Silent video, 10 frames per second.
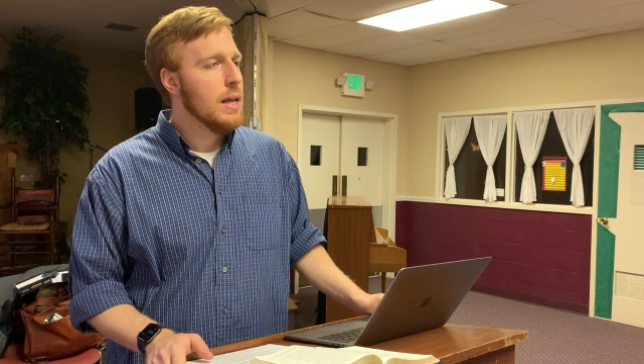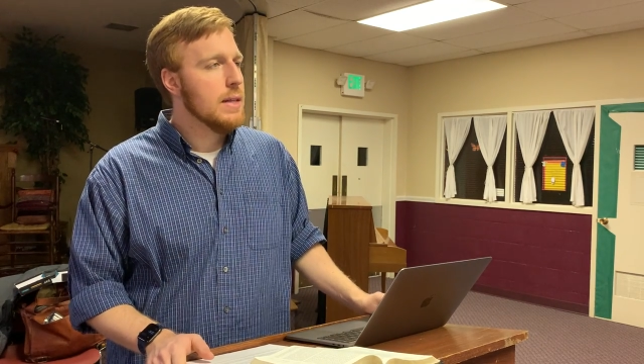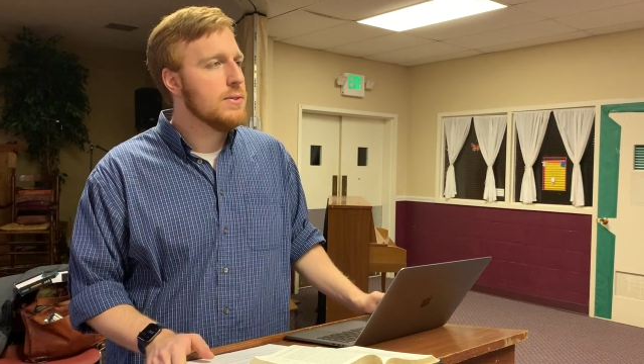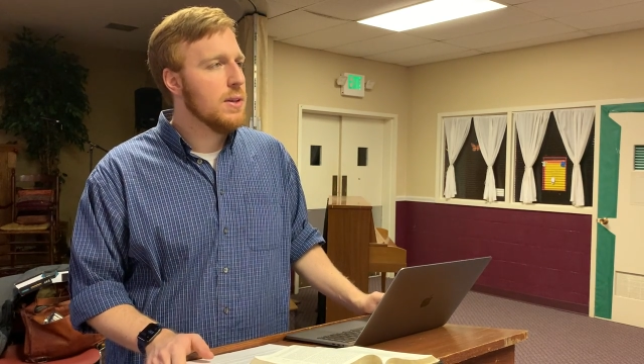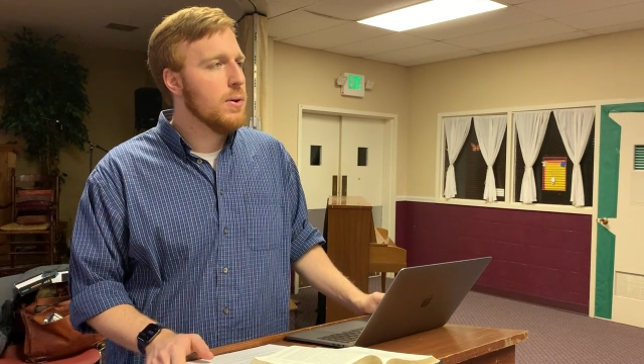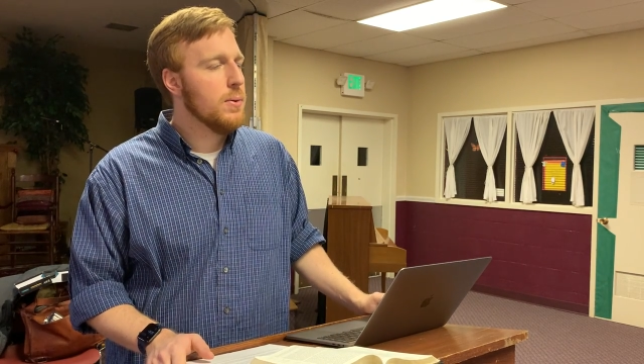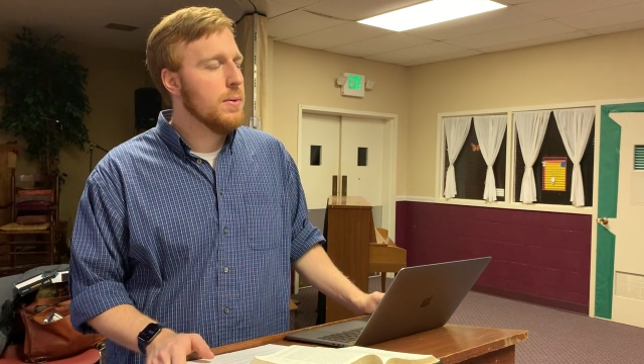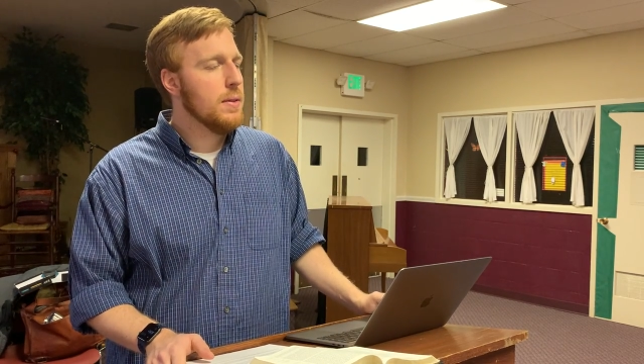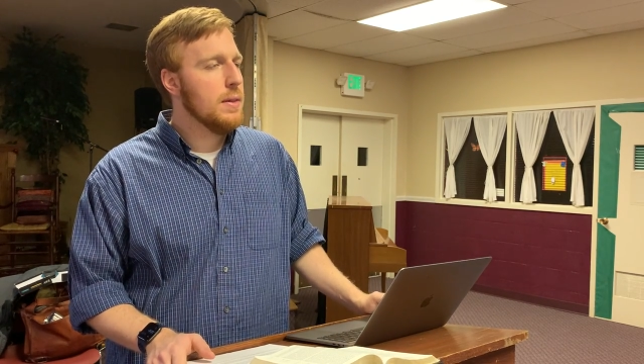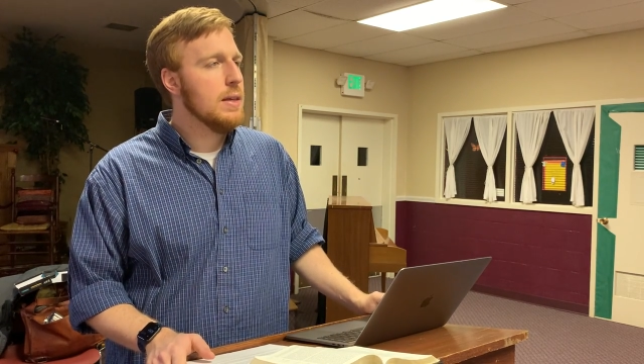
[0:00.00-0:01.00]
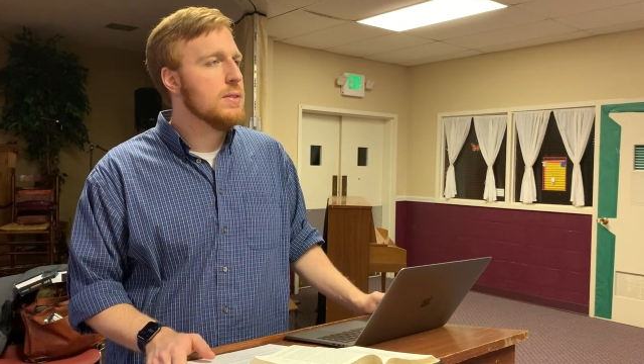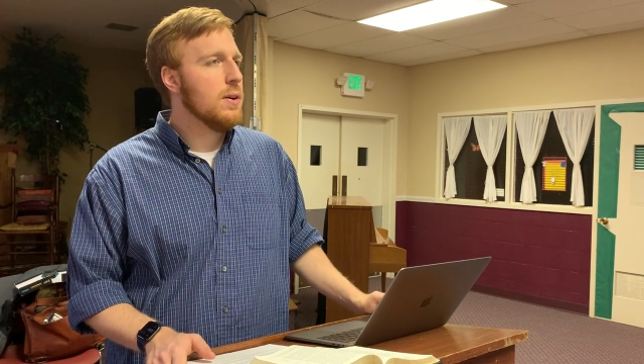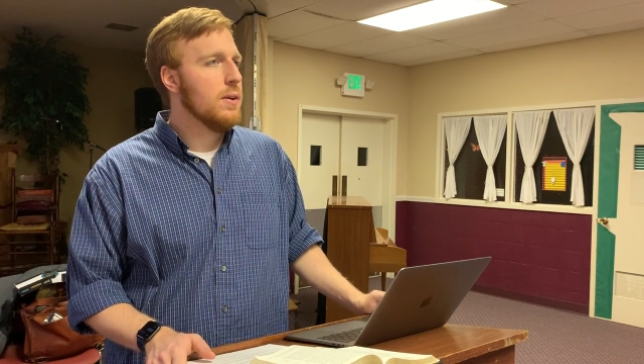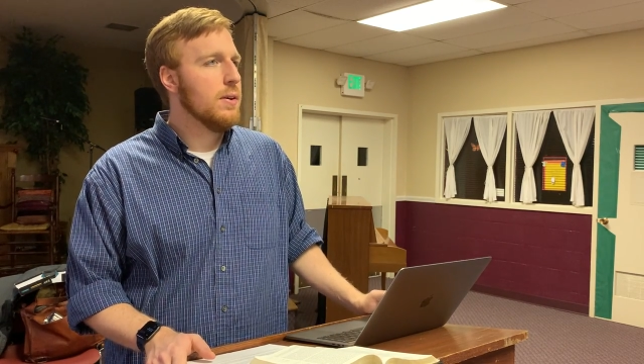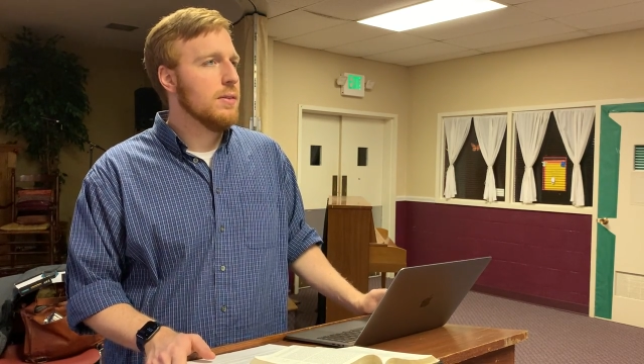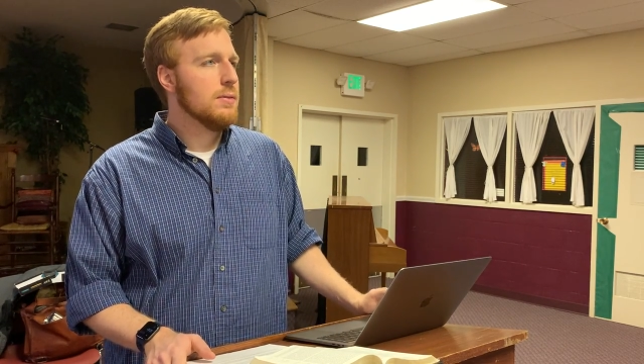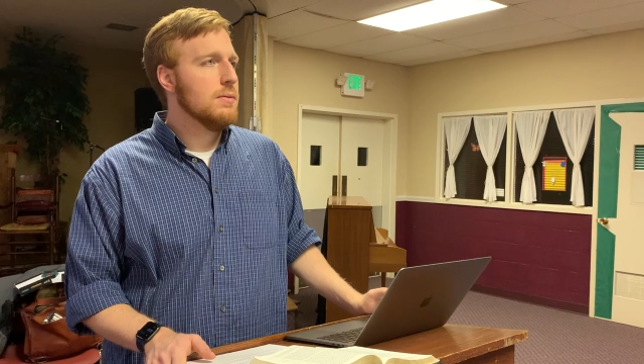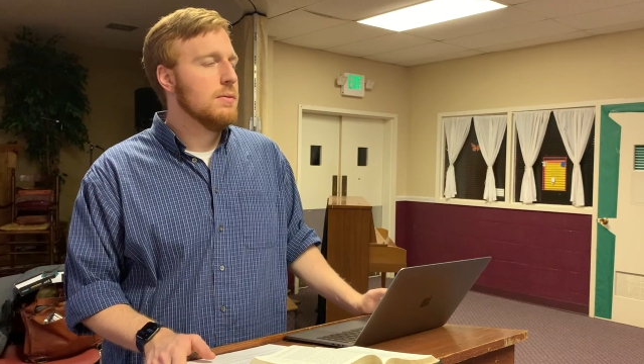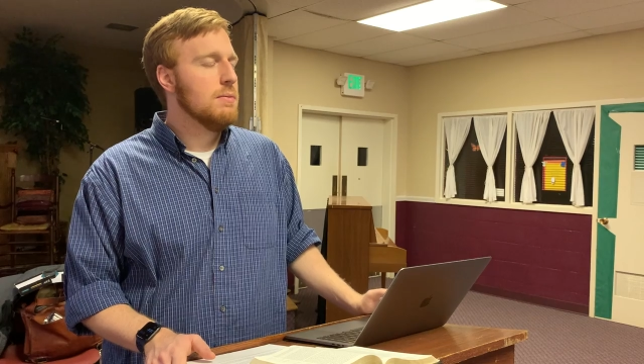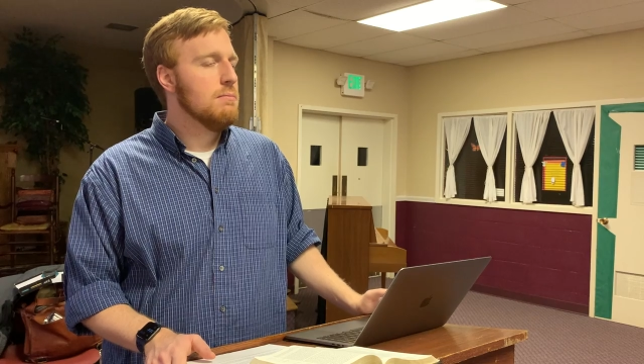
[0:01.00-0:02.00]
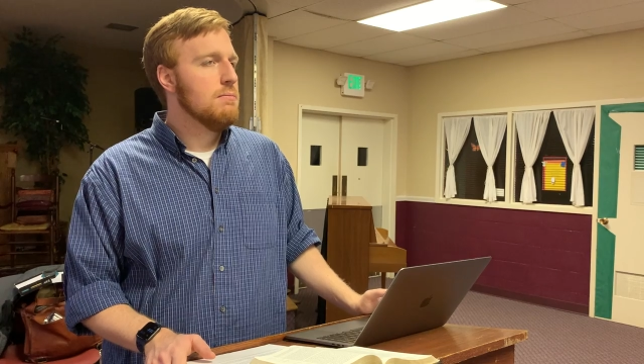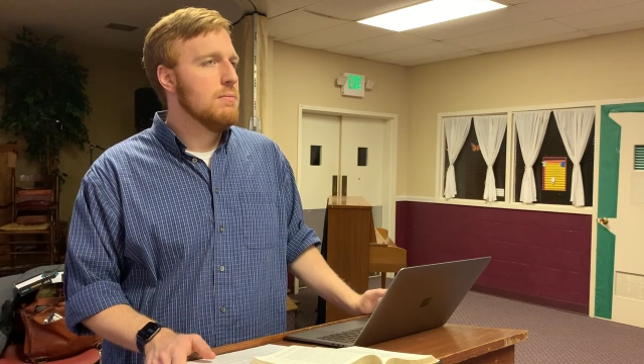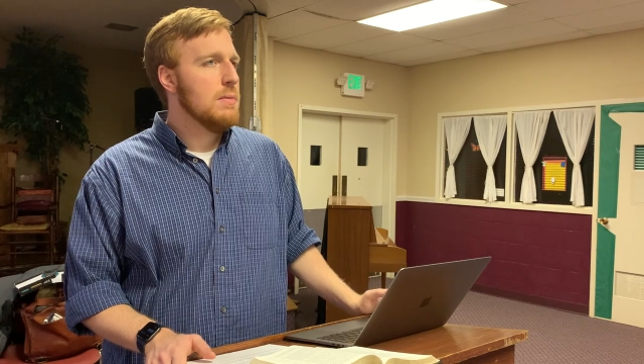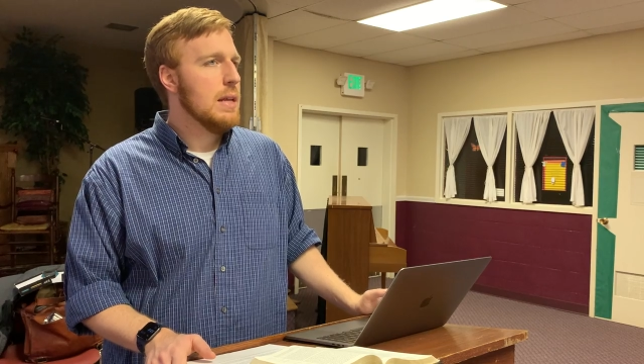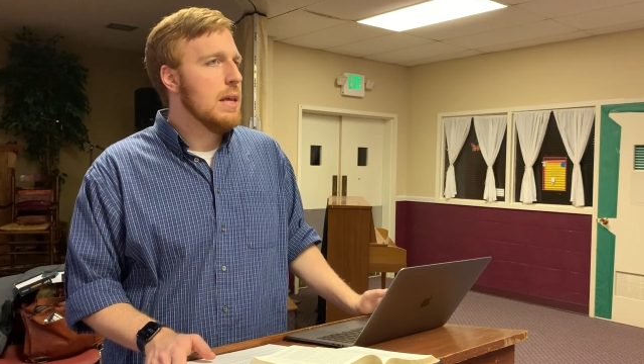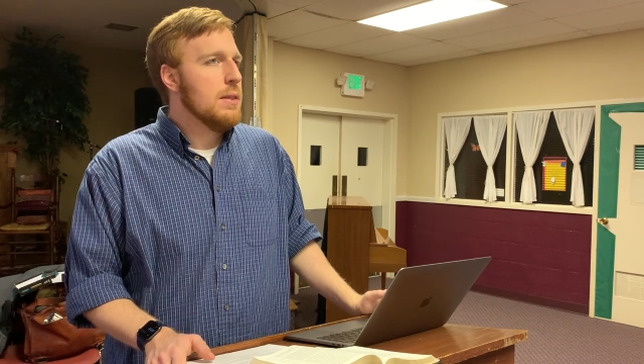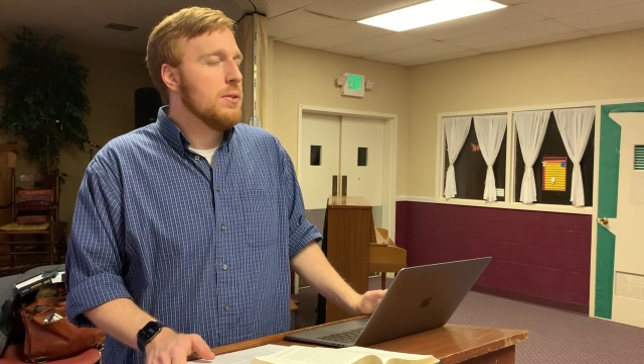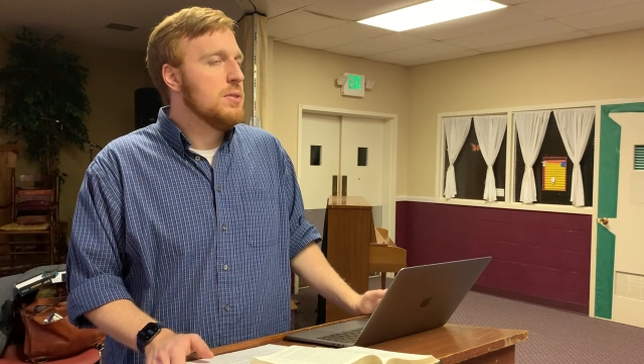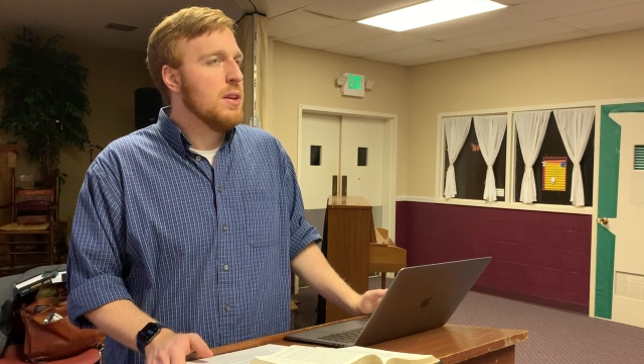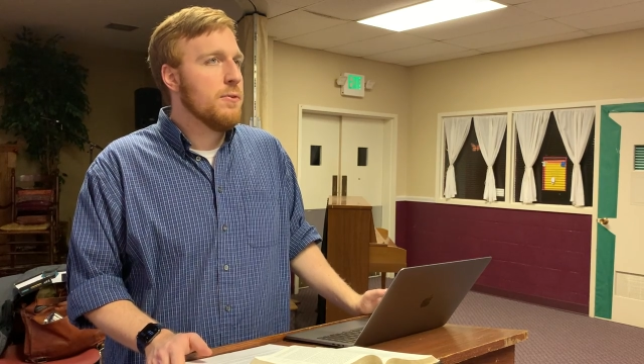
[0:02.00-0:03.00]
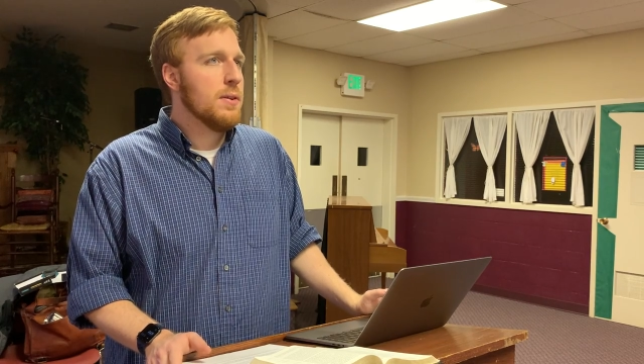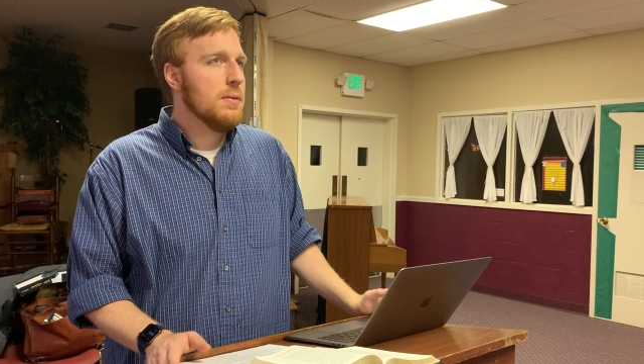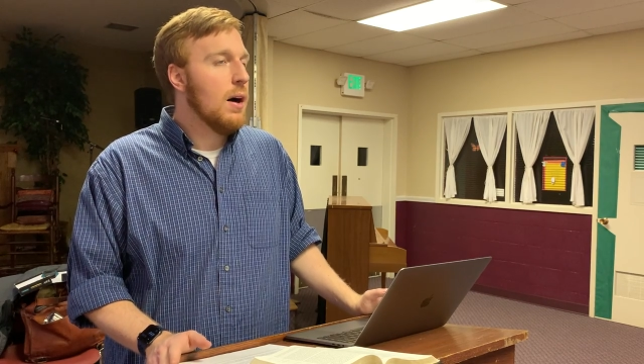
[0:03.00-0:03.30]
And so these are, and there are different